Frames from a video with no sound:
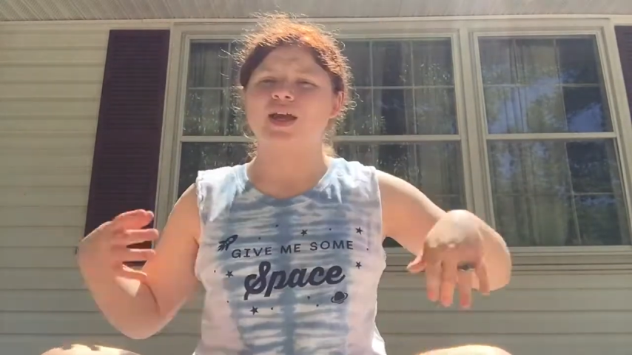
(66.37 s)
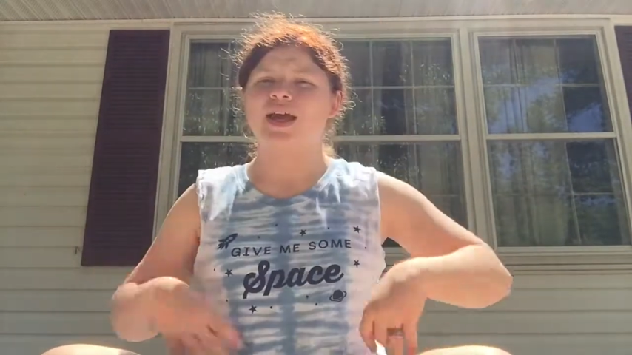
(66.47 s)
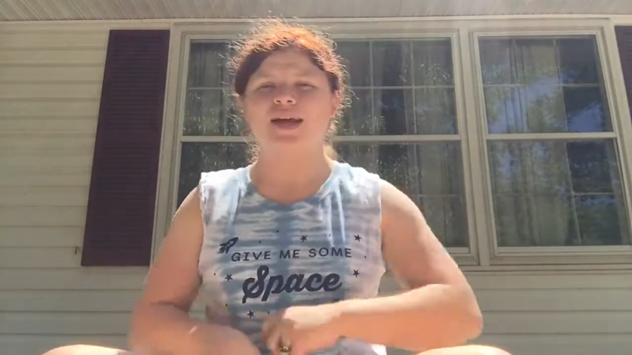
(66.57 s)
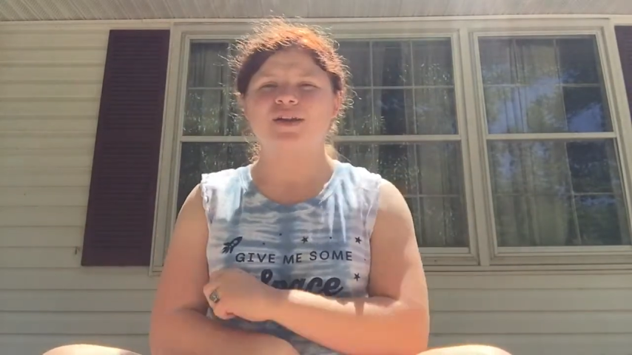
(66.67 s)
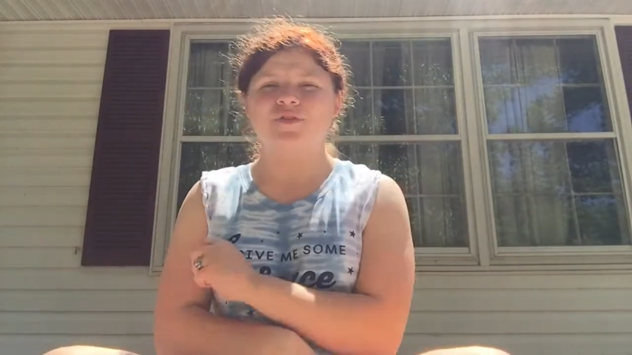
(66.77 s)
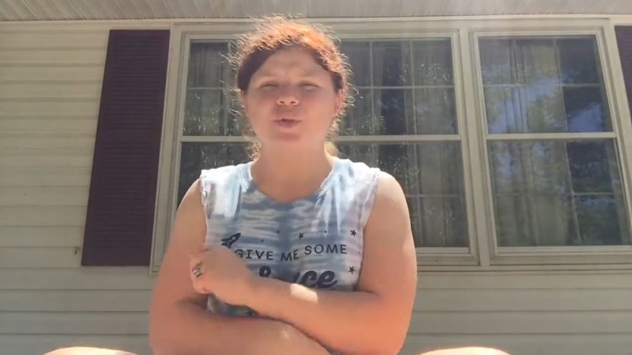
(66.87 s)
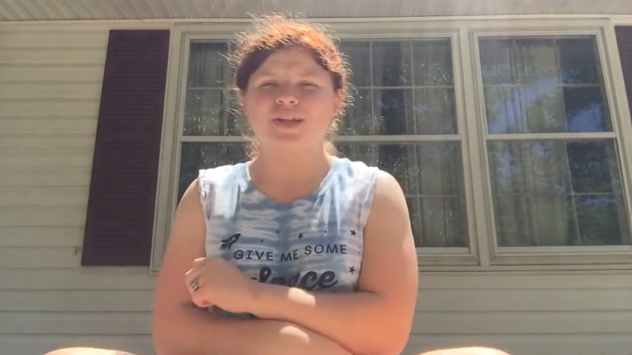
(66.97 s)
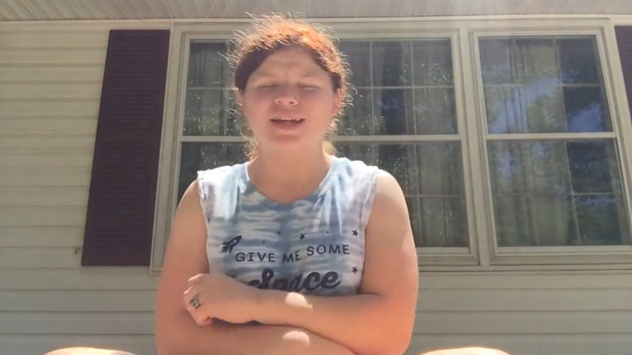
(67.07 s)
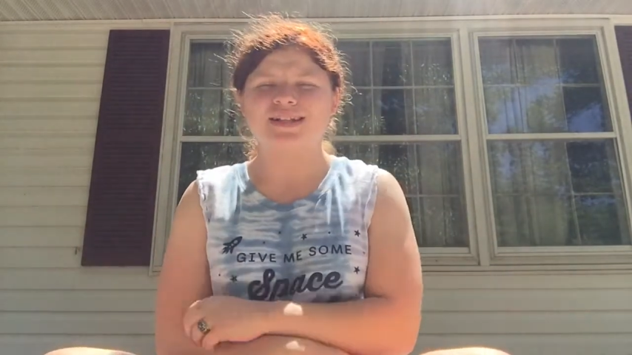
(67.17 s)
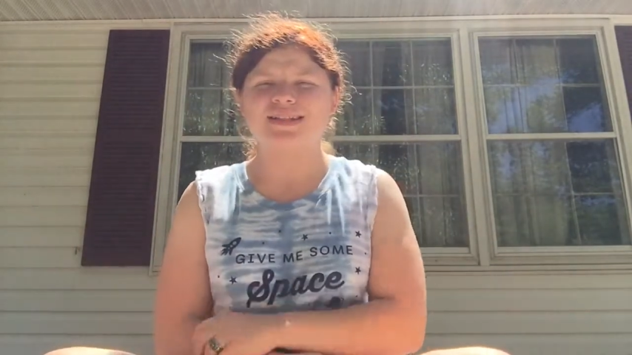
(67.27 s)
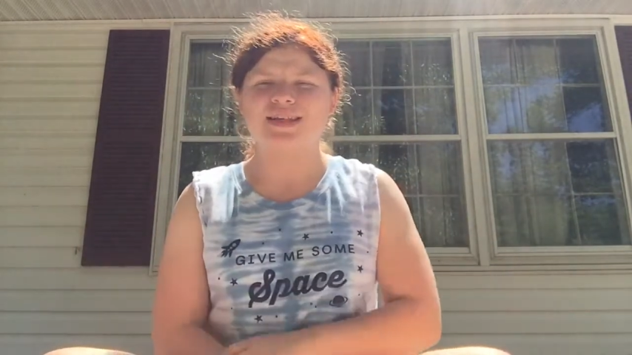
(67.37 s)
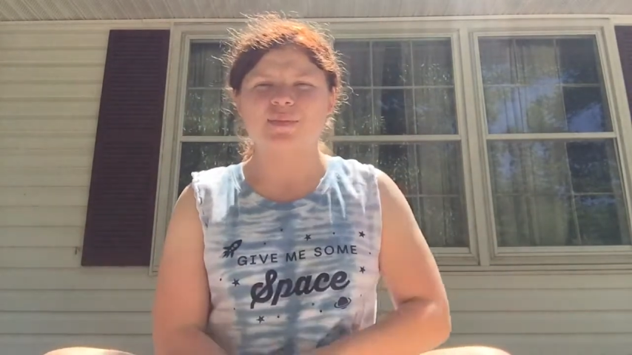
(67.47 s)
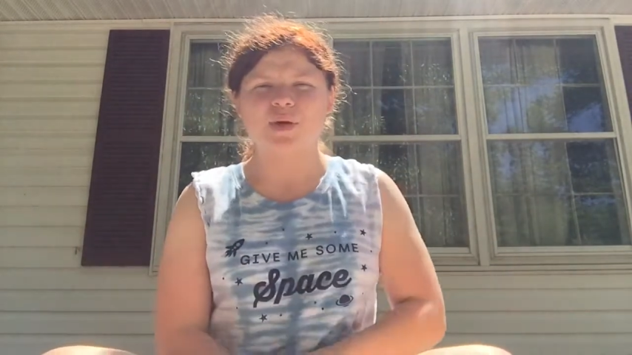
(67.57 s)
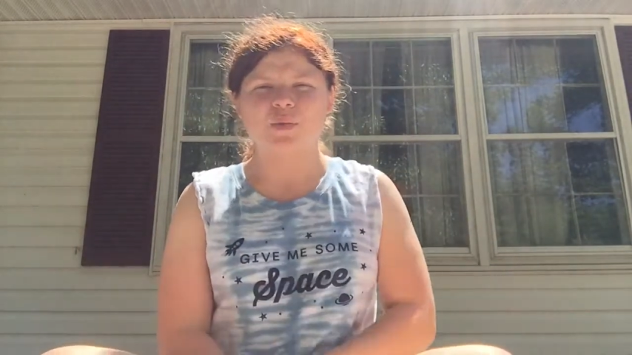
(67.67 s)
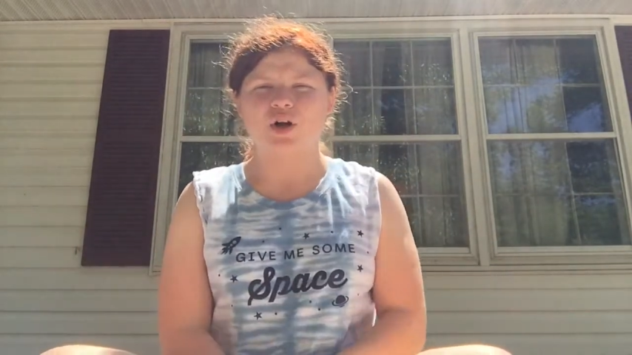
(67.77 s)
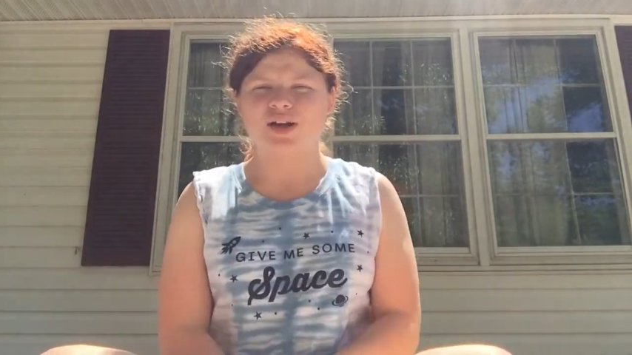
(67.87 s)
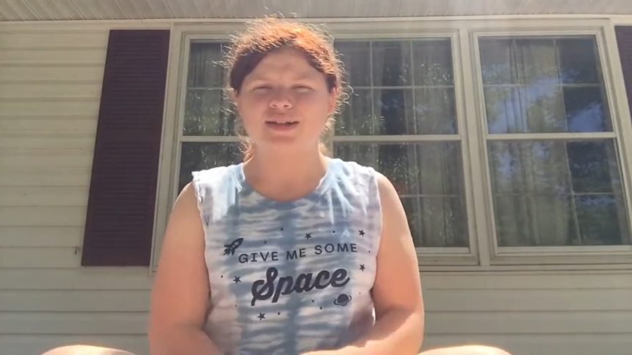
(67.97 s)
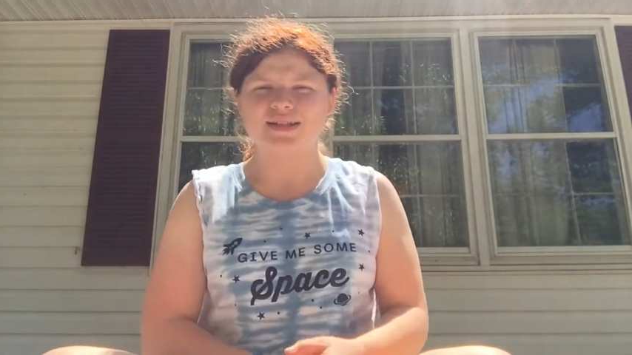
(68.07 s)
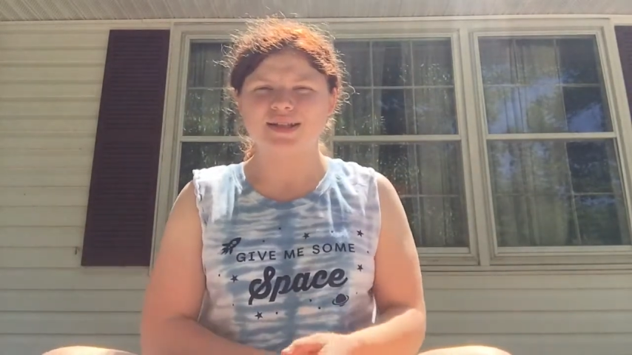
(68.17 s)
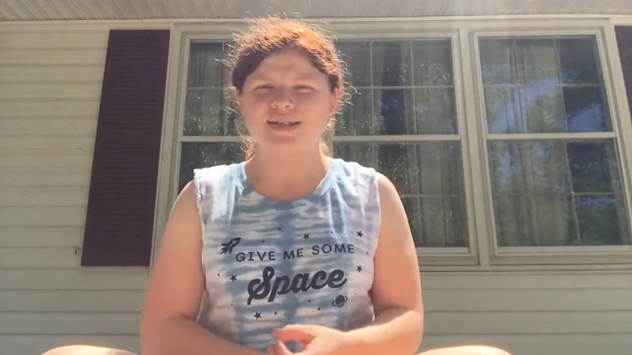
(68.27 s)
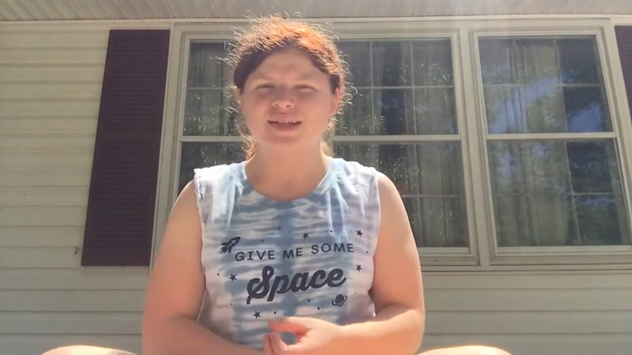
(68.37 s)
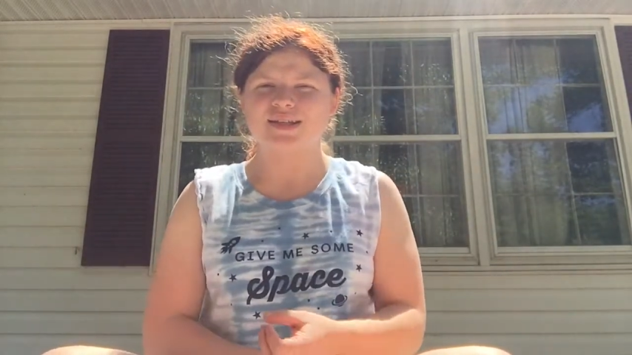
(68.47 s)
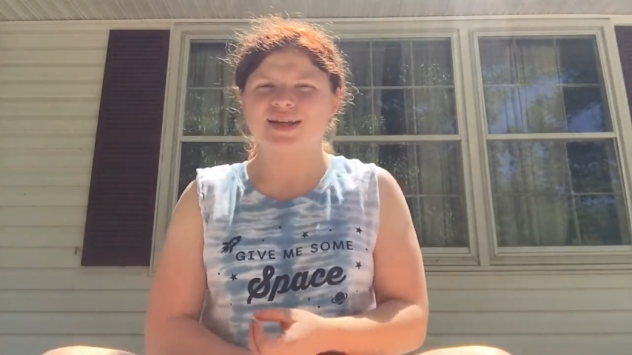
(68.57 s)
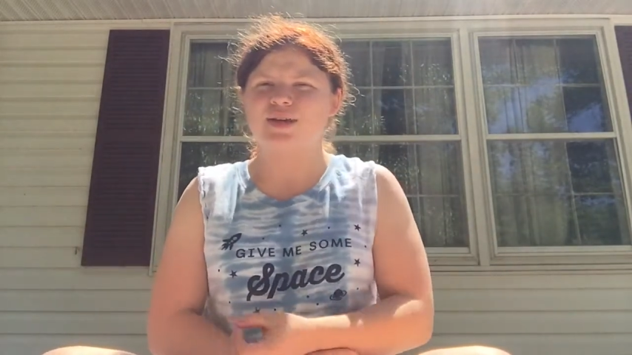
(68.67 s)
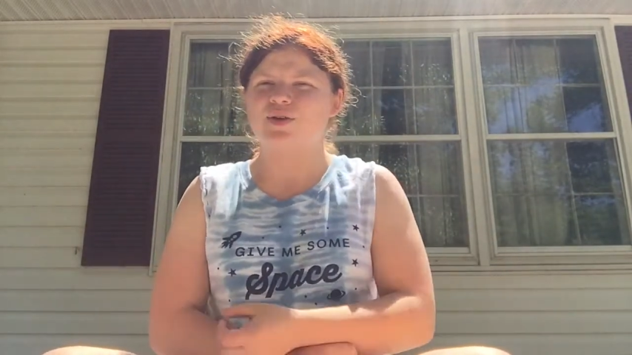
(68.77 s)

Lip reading: and if you would like to see me more consistently,